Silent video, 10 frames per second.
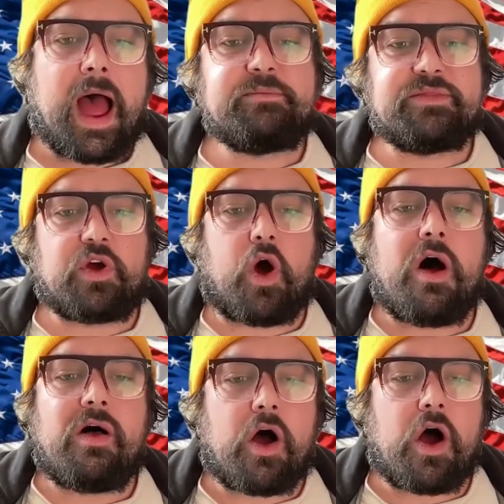I'm
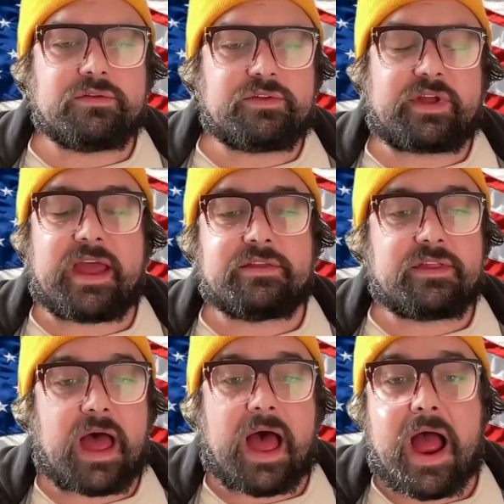all
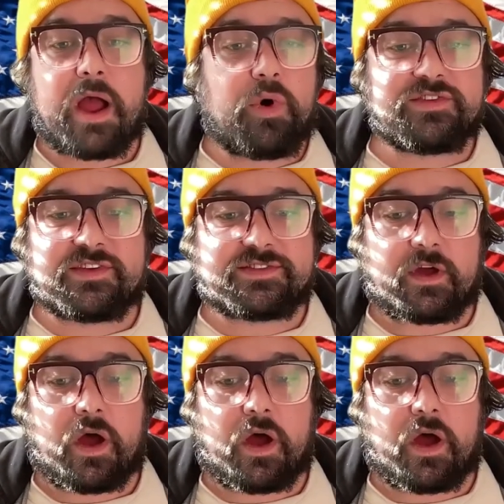okay. I wasn't.